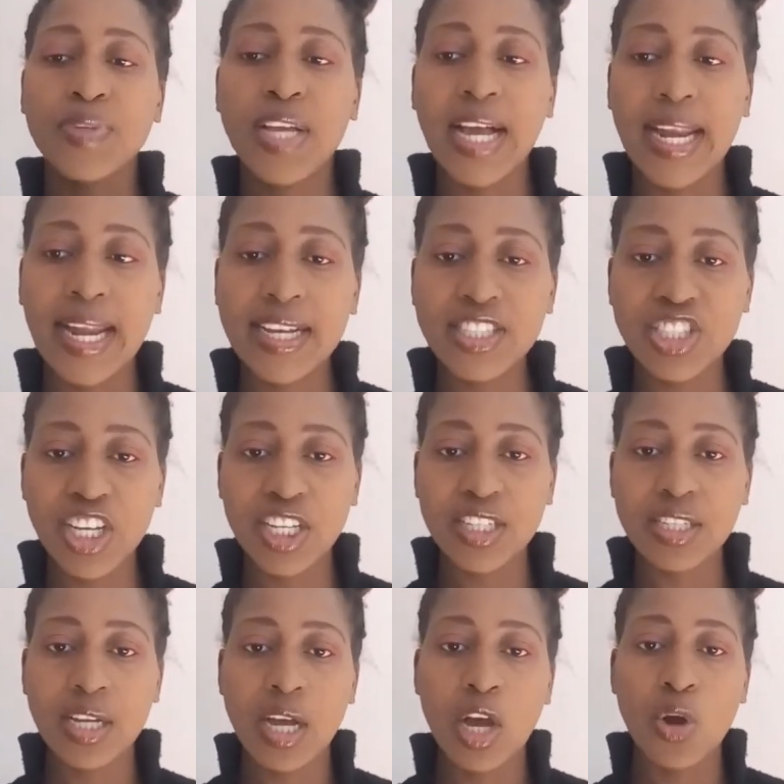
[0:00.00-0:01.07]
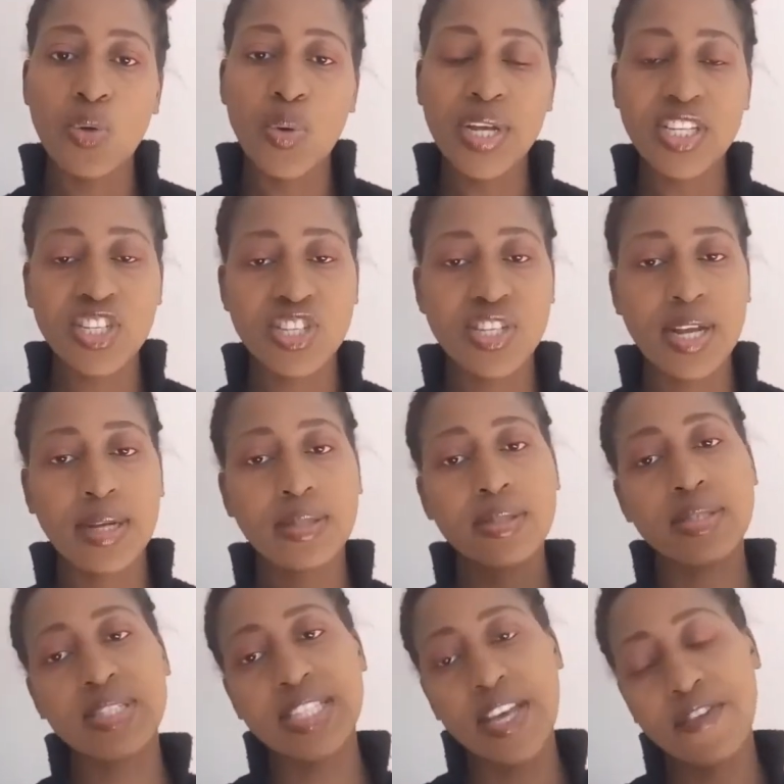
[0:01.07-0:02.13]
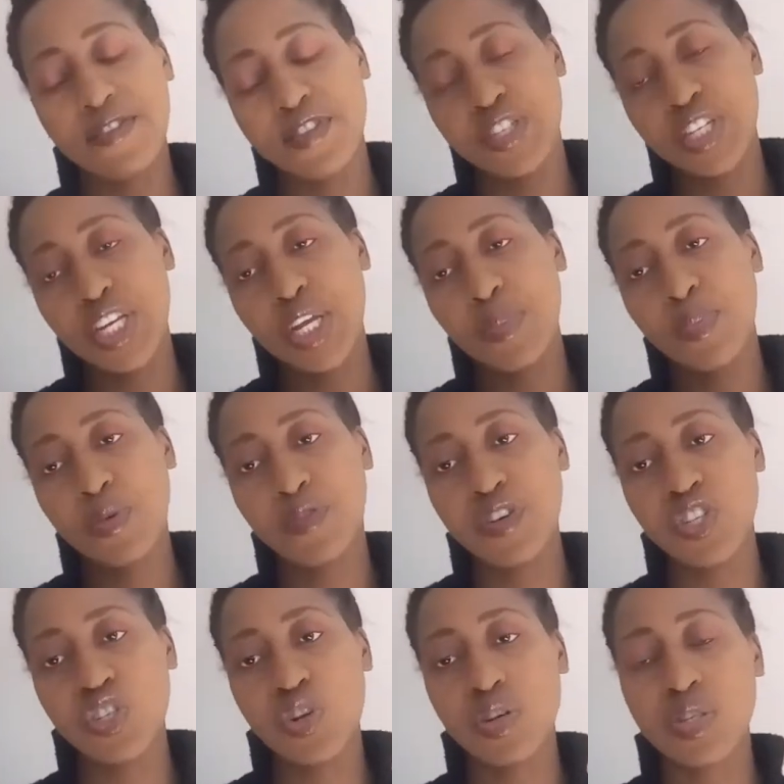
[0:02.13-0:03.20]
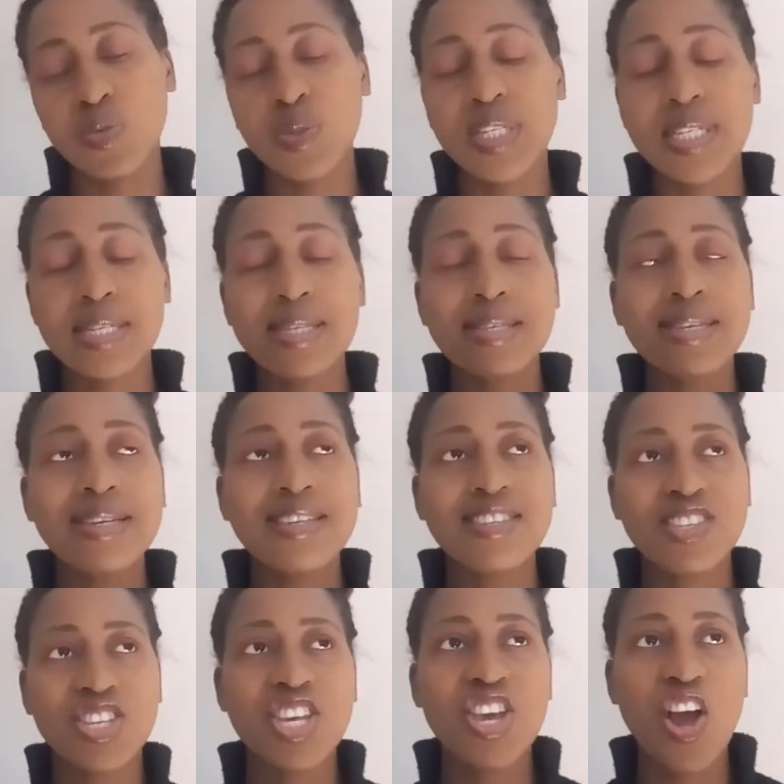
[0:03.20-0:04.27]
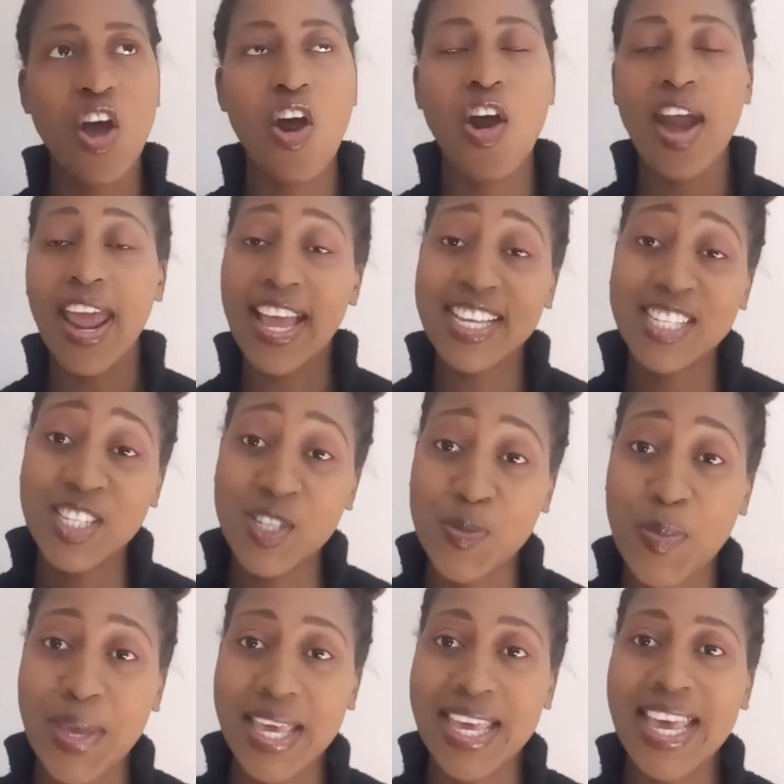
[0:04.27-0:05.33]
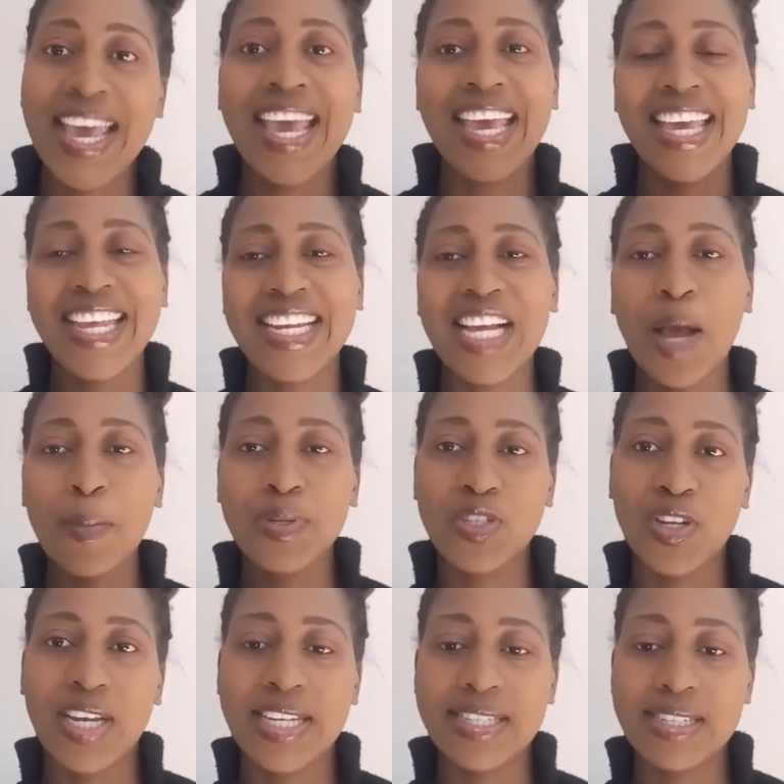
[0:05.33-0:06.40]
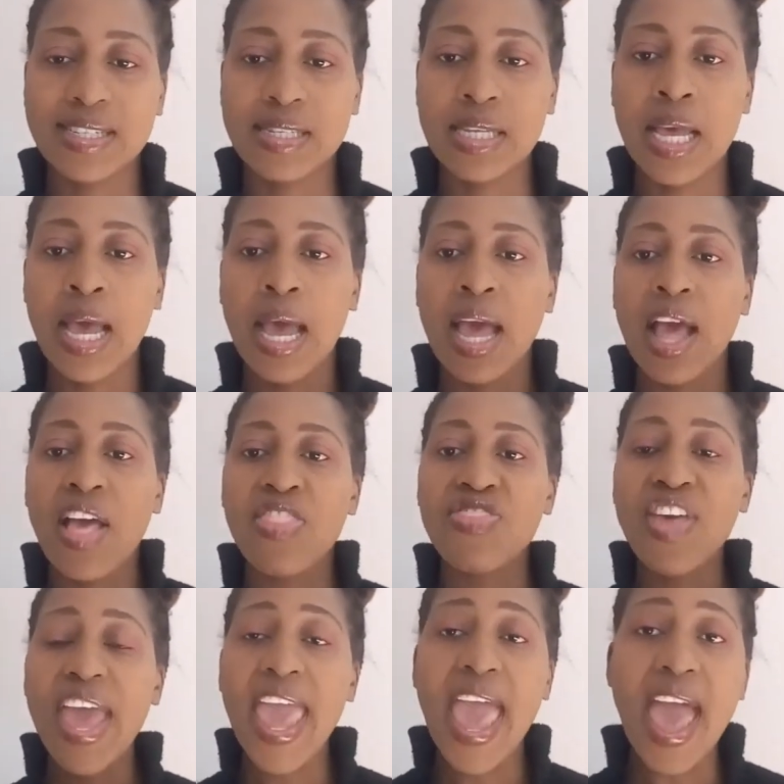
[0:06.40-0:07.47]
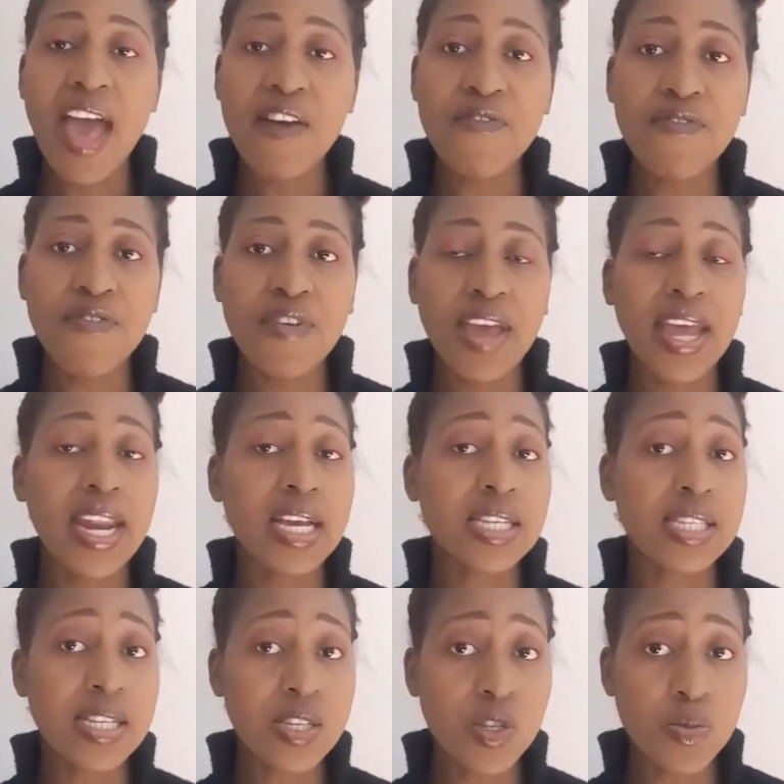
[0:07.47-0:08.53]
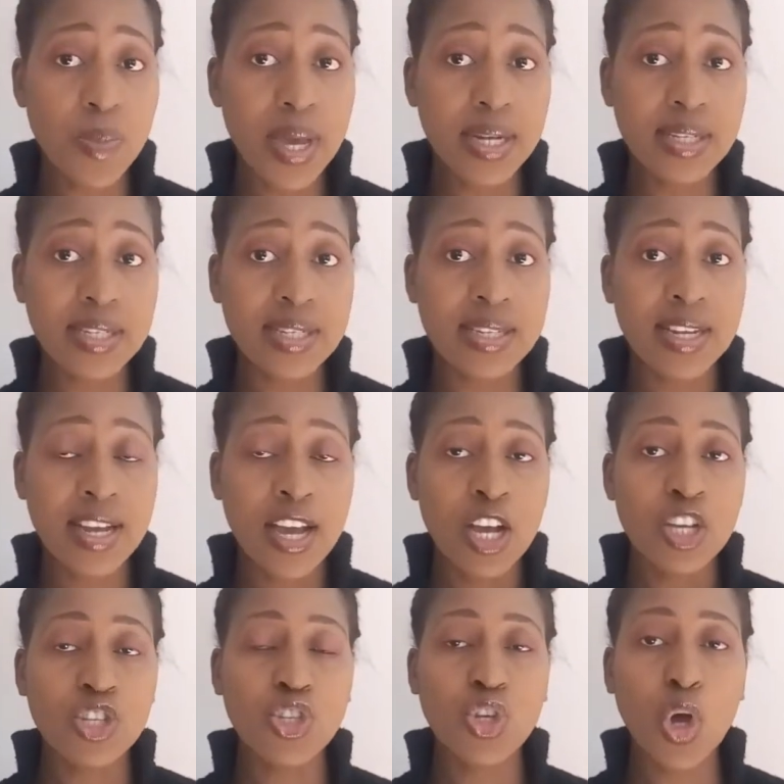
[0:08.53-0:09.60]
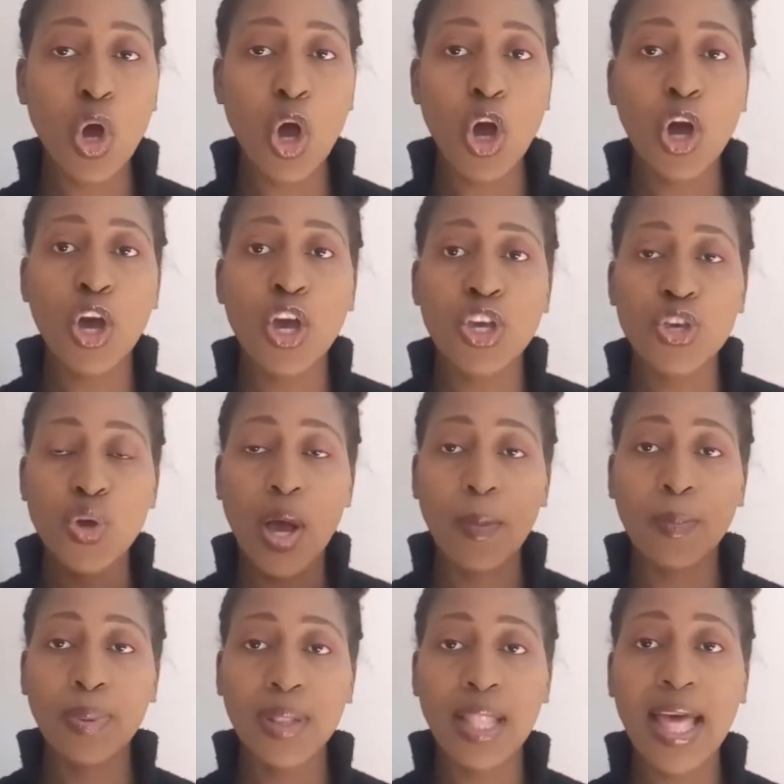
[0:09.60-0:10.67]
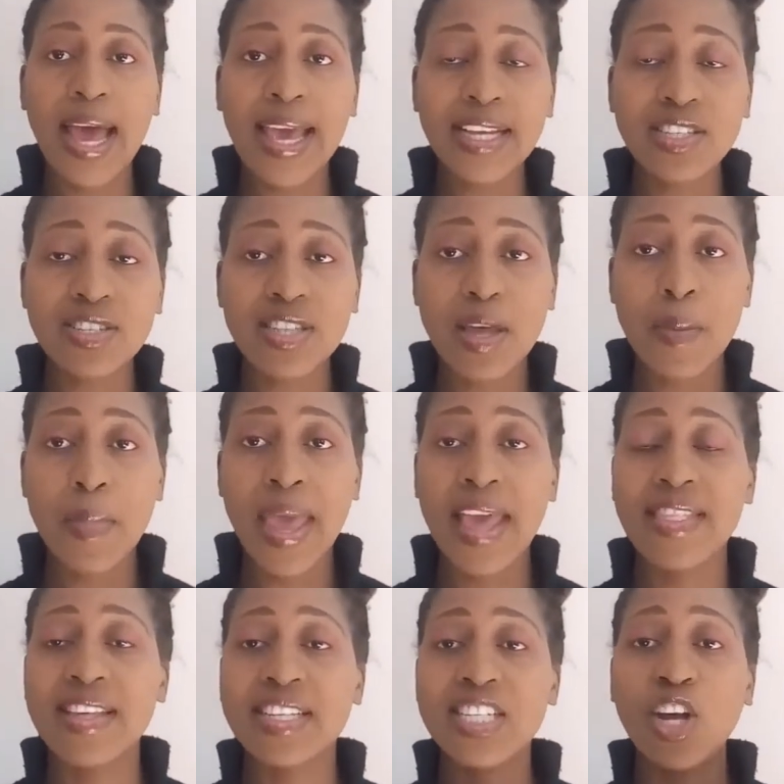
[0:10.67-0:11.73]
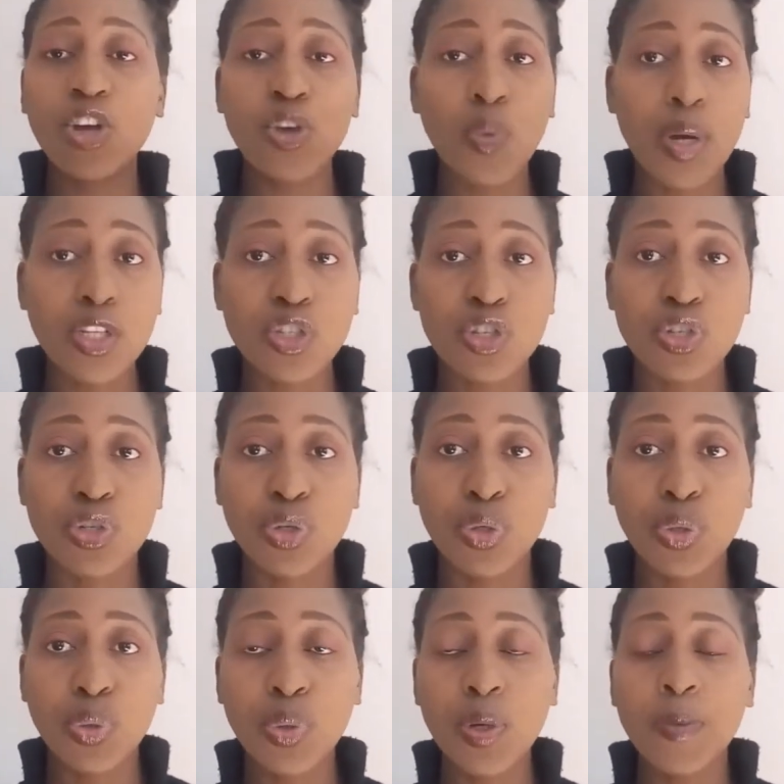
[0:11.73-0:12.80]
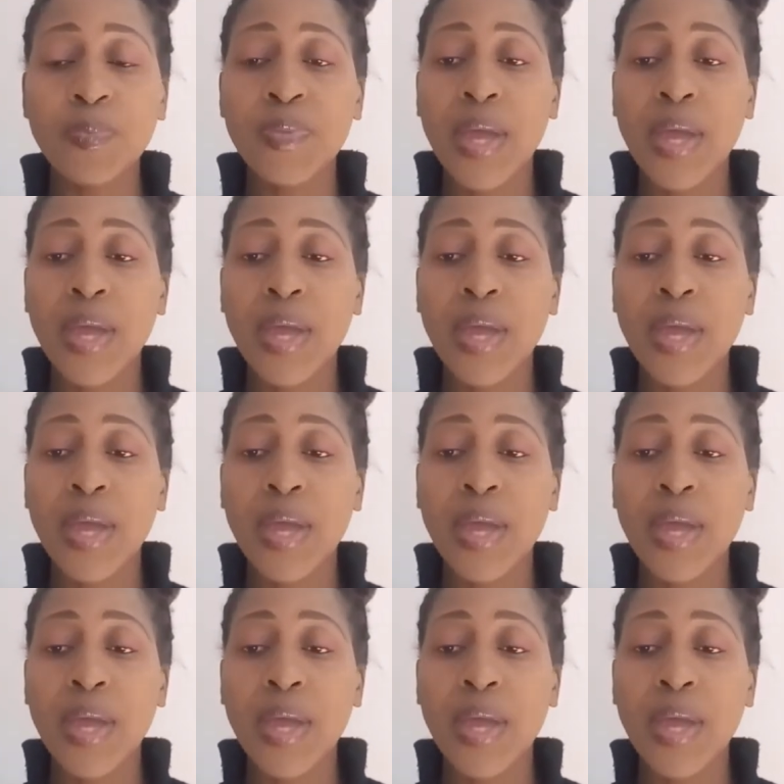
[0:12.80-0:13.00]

Canadian Registered Safety Professionals, which is CRSP in capital letters. They have an assessment, so you apply to them and they tell you what to do.